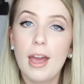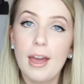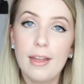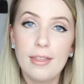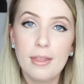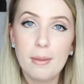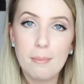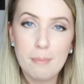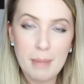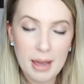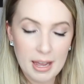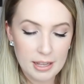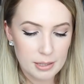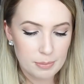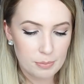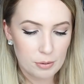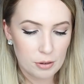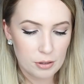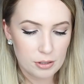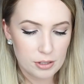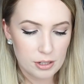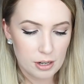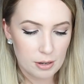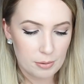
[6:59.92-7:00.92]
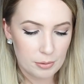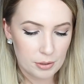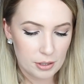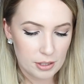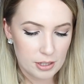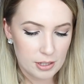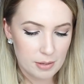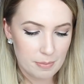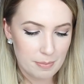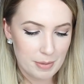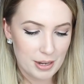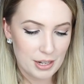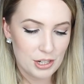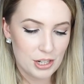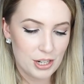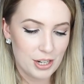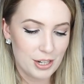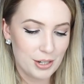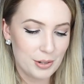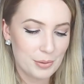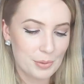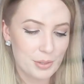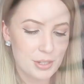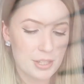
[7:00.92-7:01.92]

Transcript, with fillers: And the matte bronzer I wanted to mention